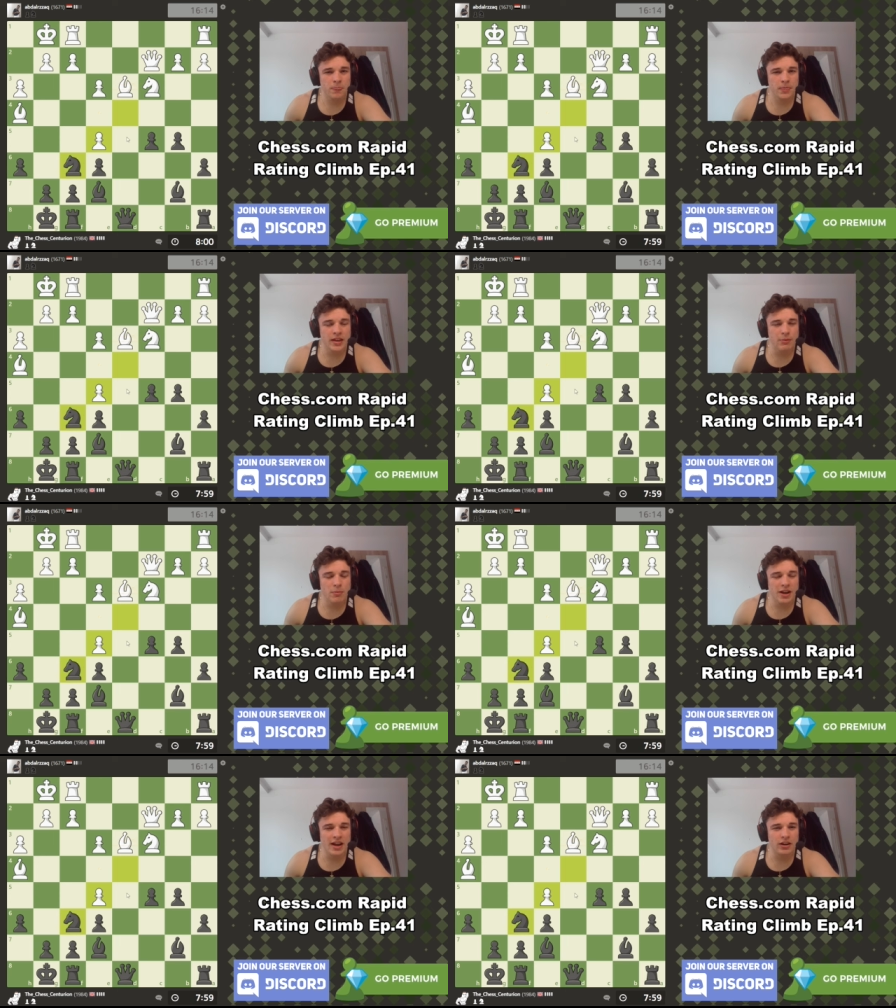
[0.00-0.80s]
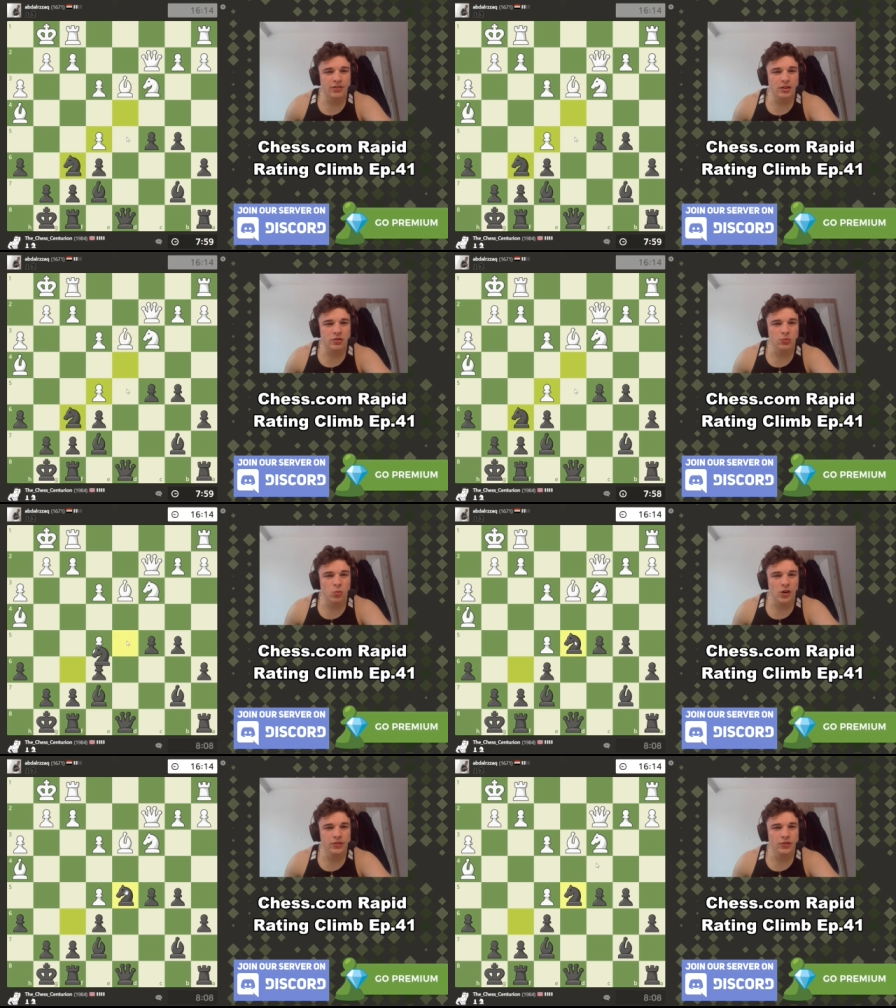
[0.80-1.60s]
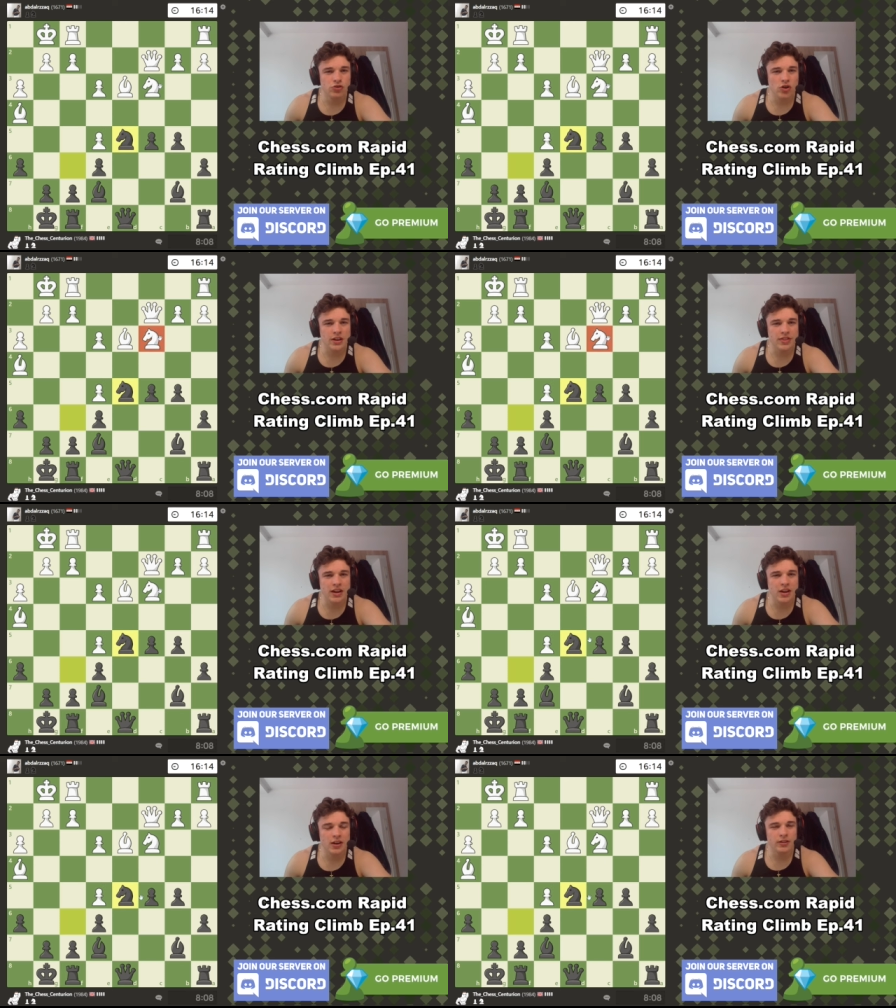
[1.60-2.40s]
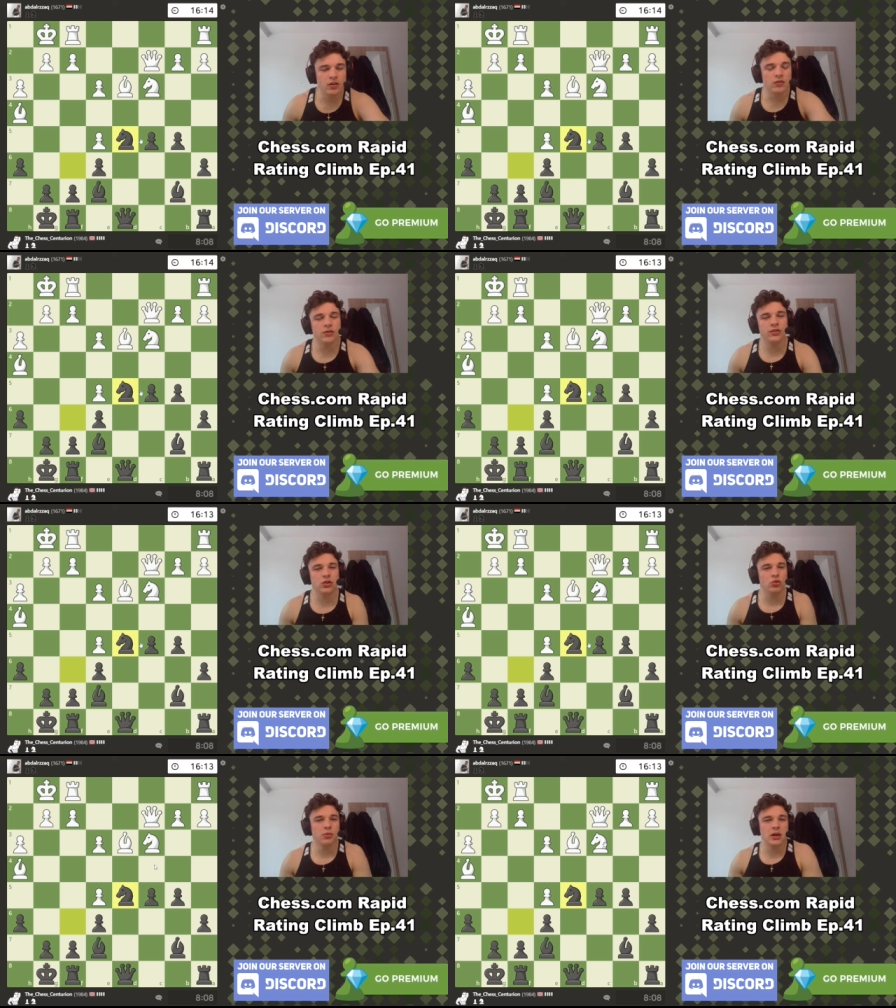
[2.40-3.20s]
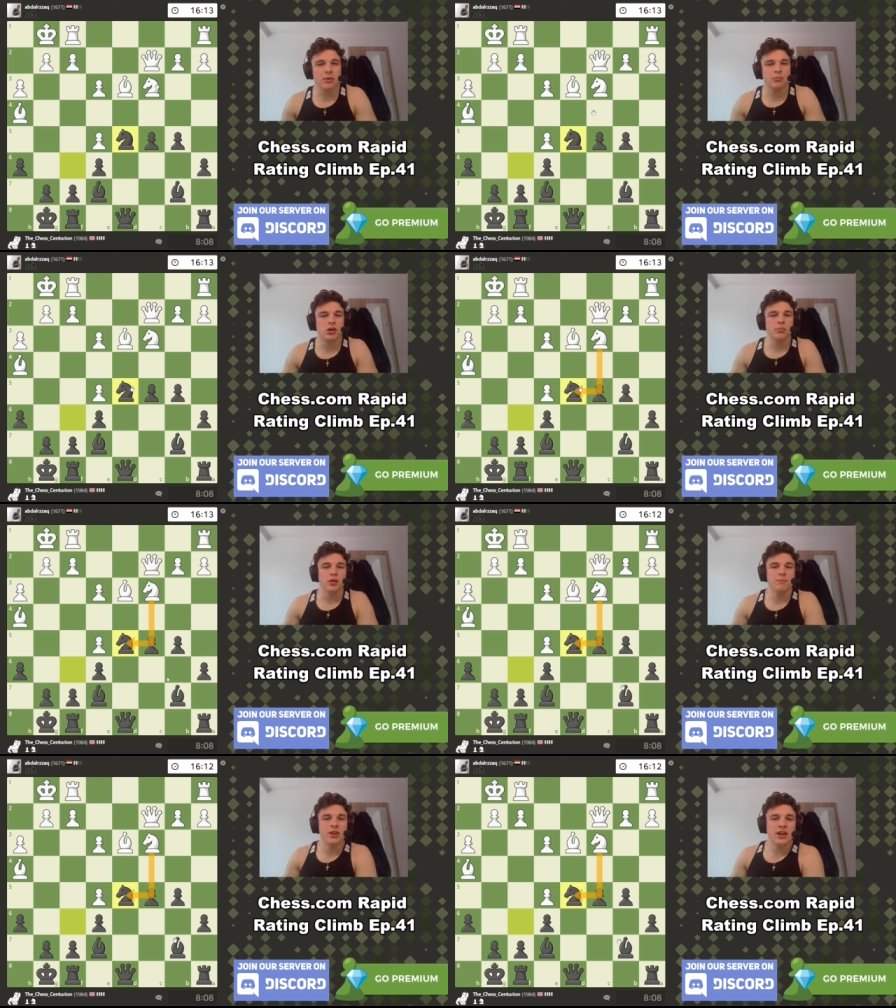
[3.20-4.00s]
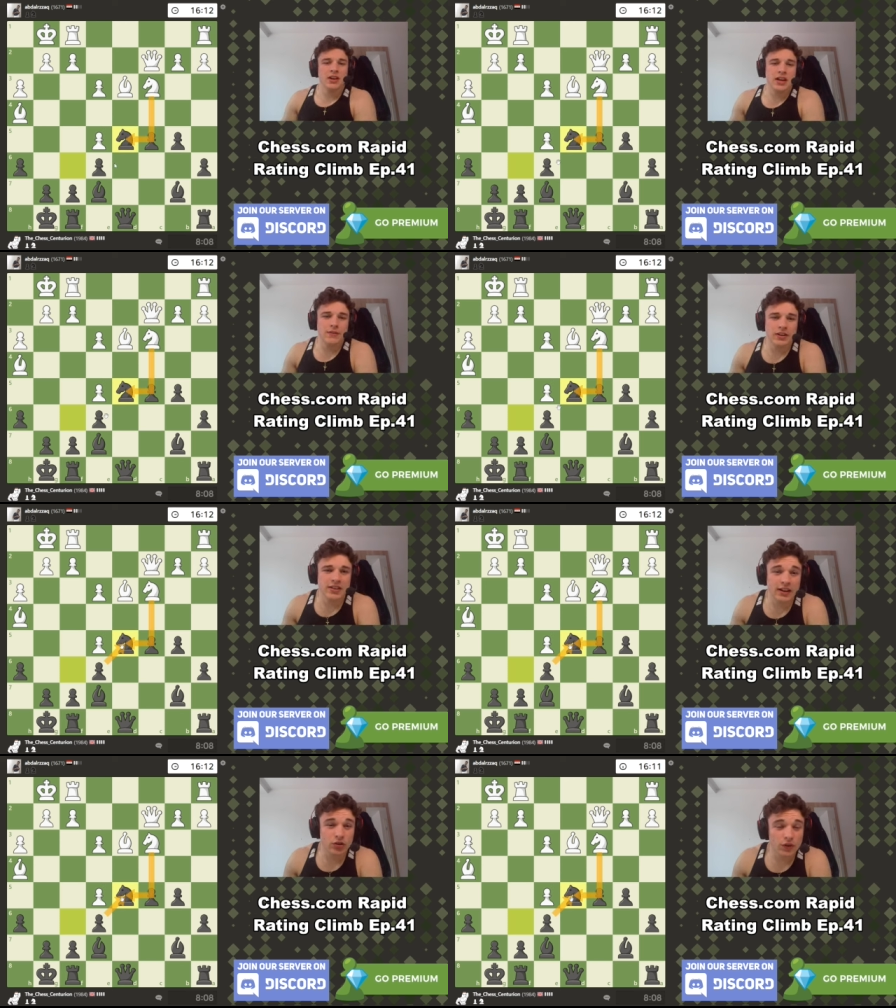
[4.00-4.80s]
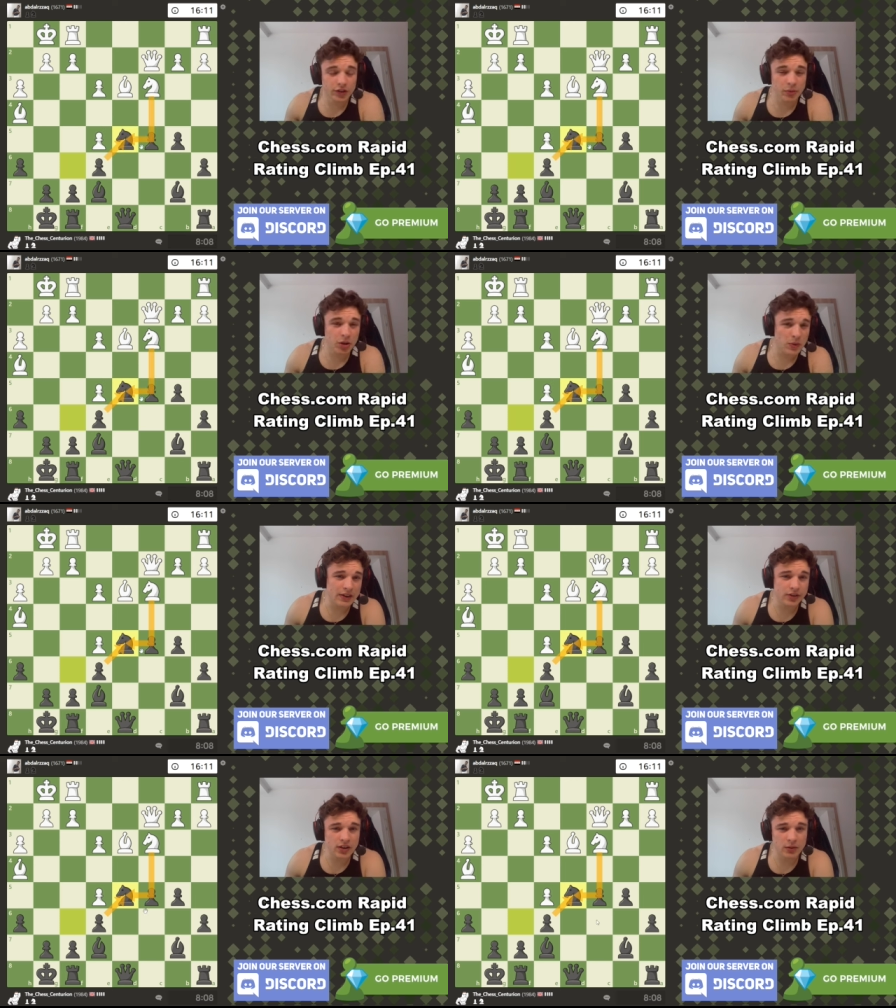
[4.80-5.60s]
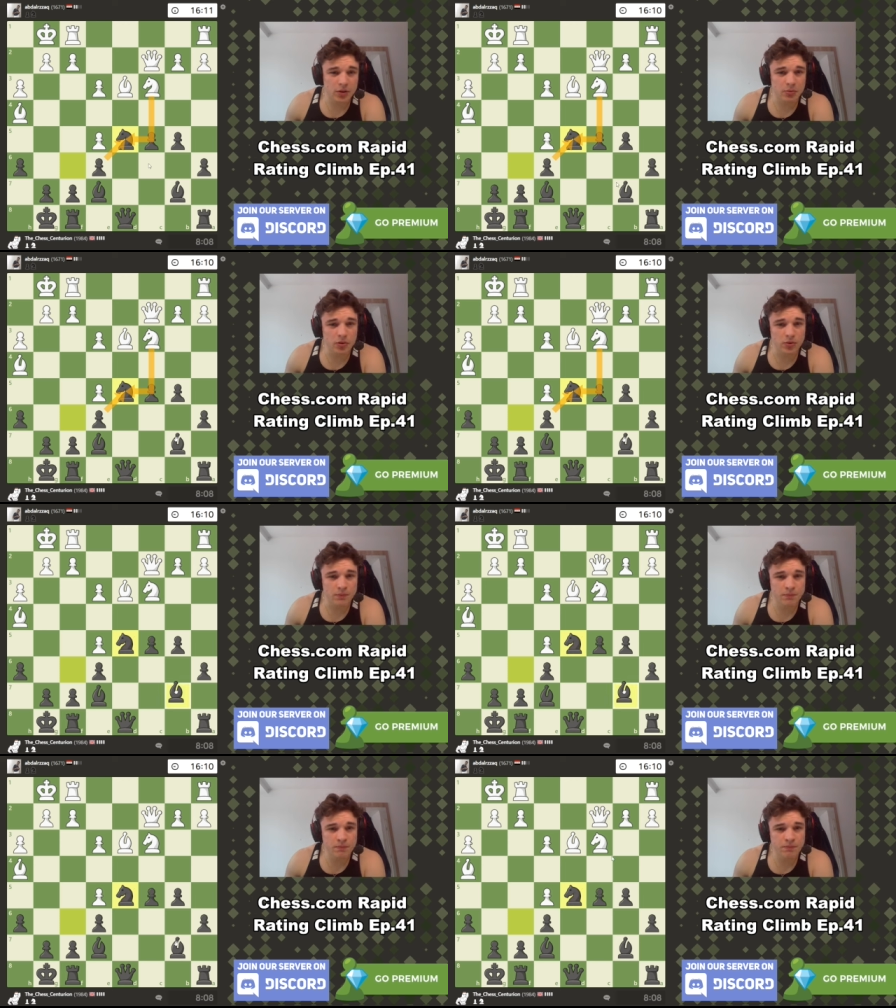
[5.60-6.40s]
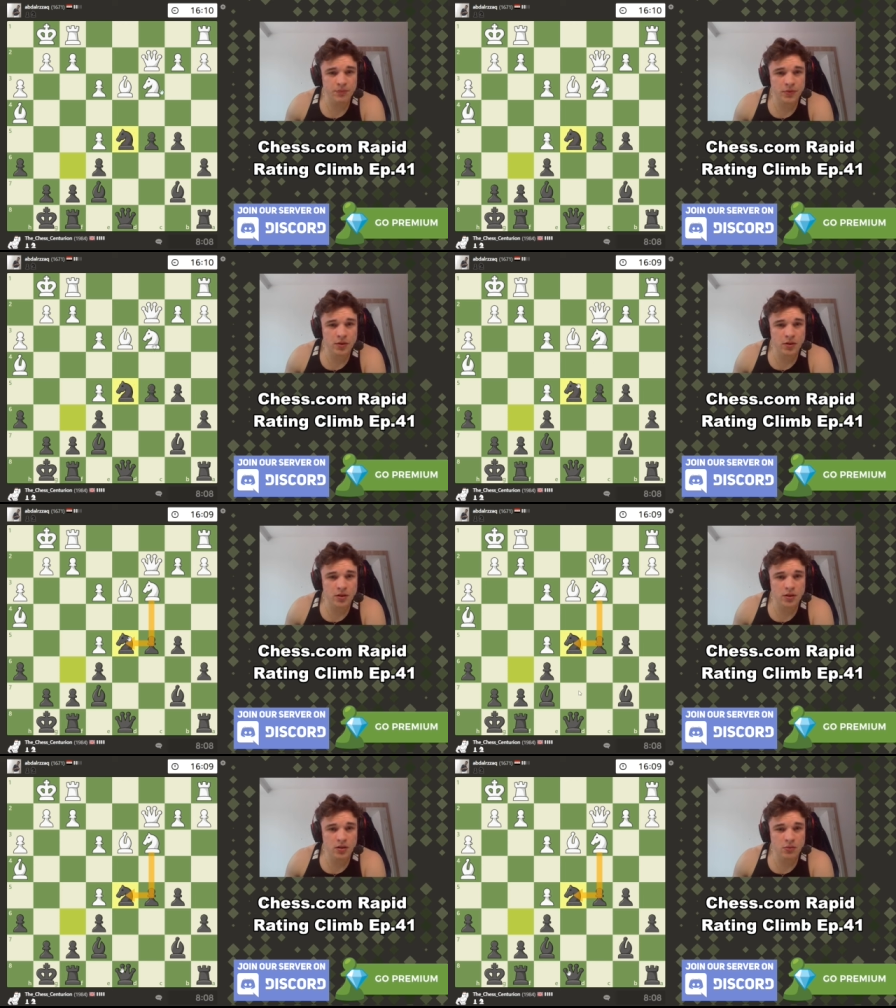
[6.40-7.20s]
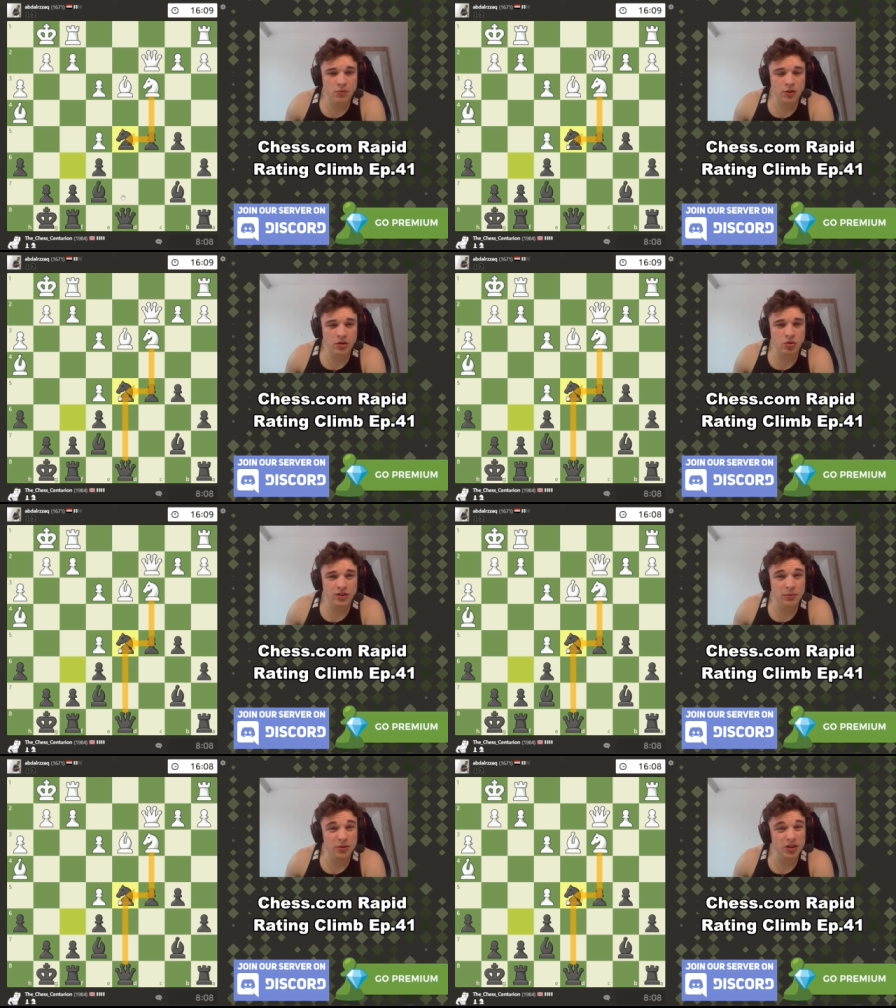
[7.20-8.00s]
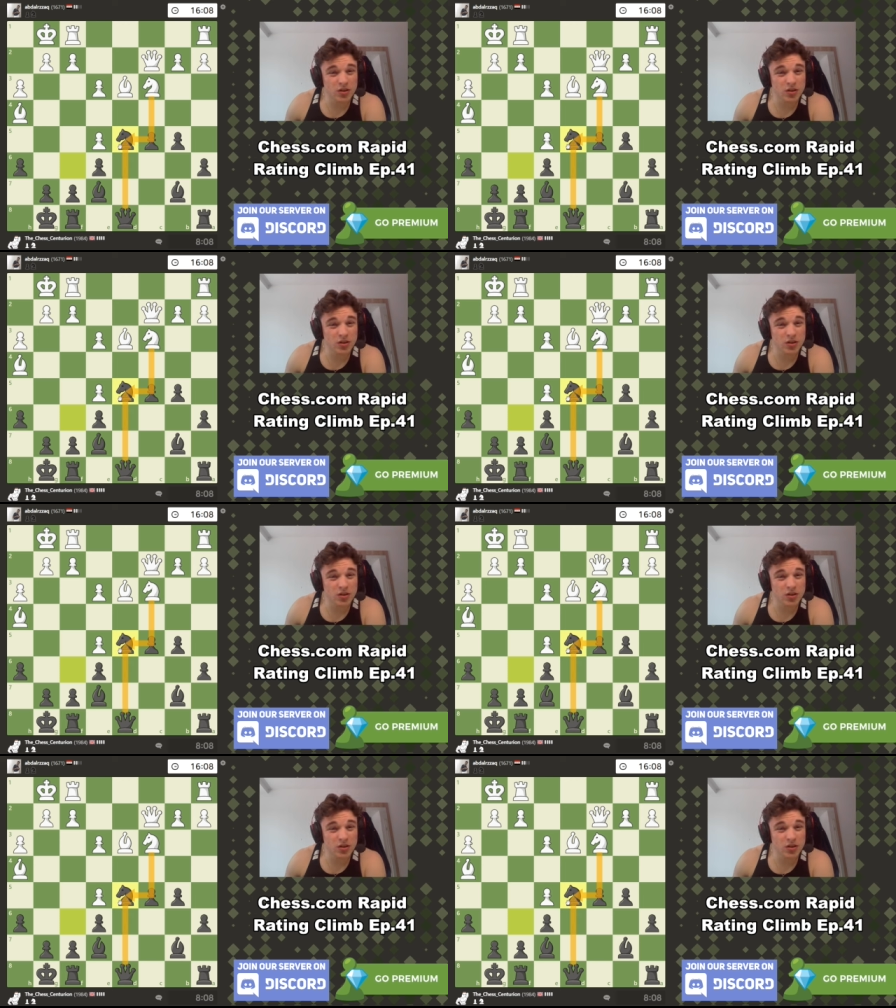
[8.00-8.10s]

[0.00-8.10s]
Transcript: yeah, we might actually just want to trade that knight off because it could become a problem. If he takes, obviously we don't have to take with the pawn. We could take with the